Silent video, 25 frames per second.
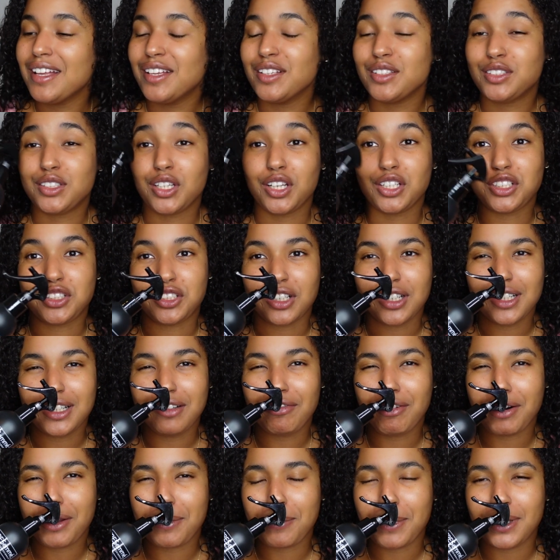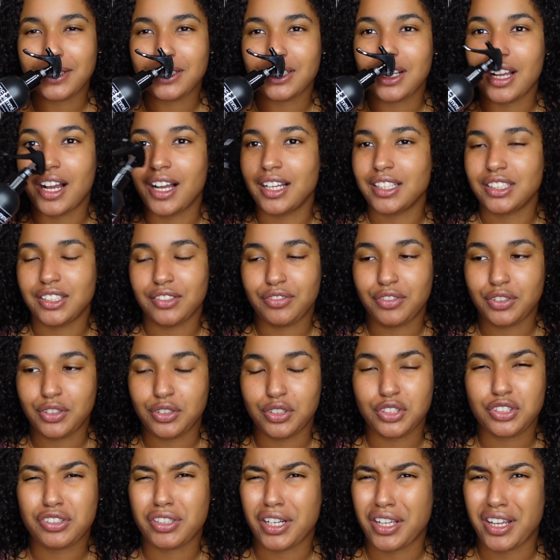So I strongly recommend you guys, if you
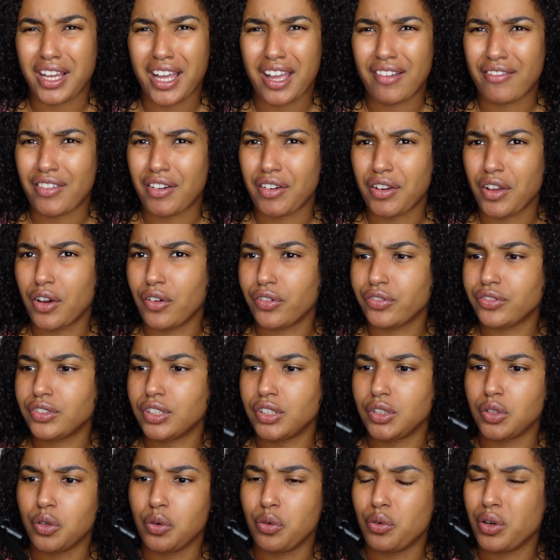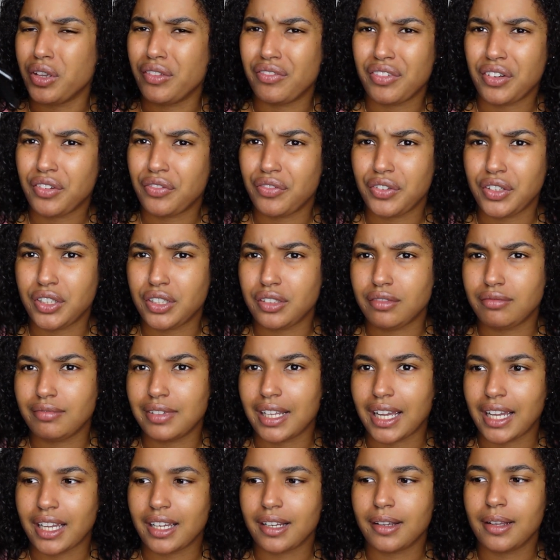do straighten your hair very often, or even if you
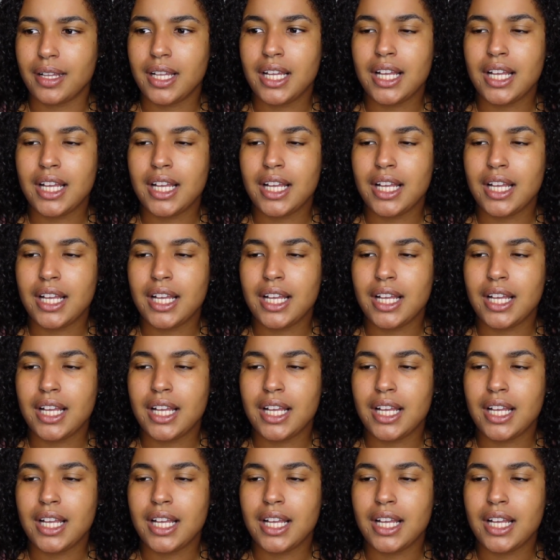like